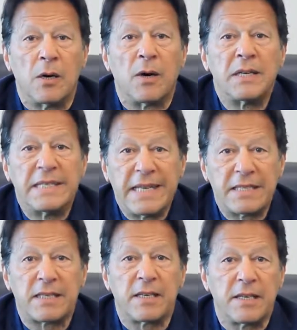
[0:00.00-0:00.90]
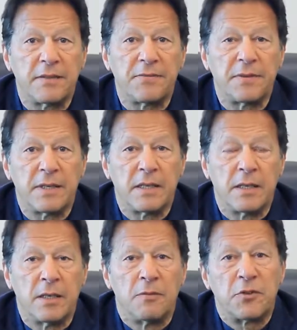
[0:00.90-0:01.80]
on debt relief
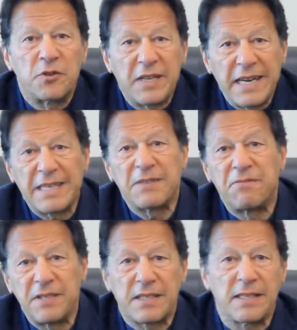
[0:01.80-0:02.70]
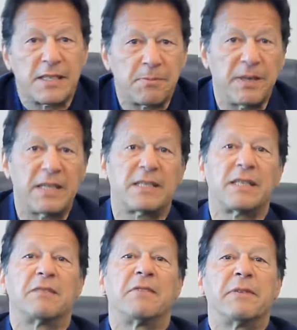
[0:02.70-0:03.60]
for creating fiscal space
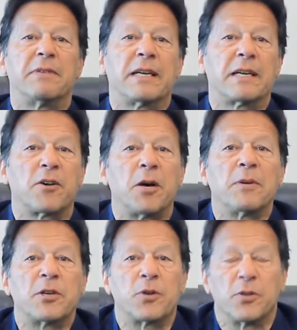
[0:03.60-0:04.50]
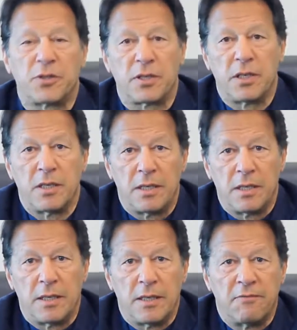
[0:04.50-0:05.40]
and reviving economic growth
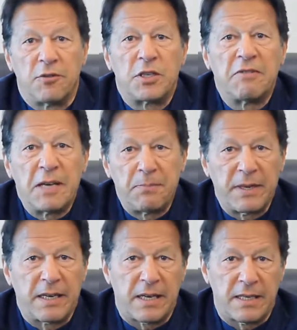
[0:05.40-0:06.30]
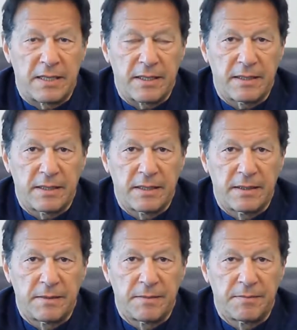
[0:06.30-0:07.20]
for developing countries.
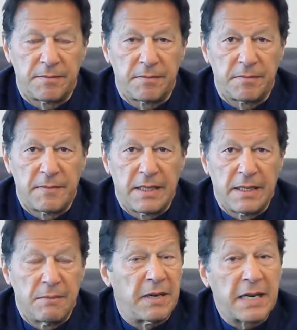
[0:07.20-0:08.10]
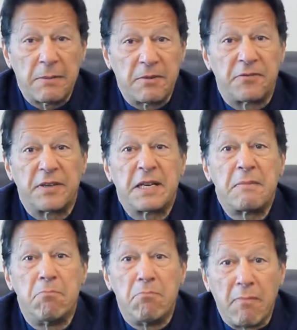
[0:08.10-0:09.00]
But I'm
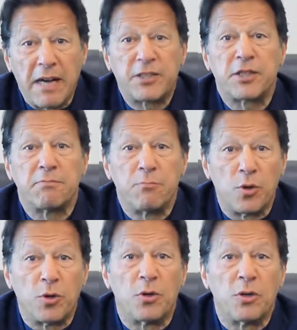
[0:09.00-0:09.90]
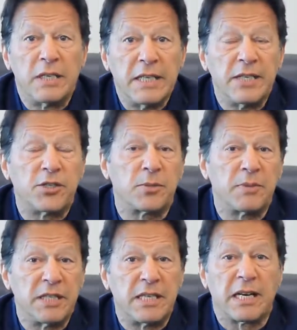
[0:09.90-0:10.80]
afraid much more needs to
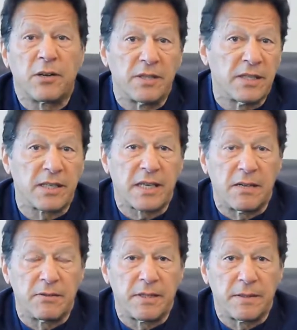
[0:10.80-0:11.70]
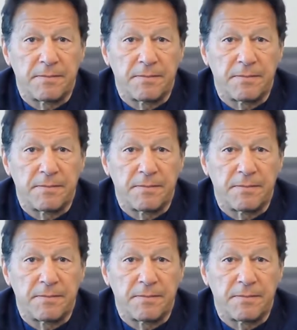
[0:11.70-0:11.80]
be done on this account.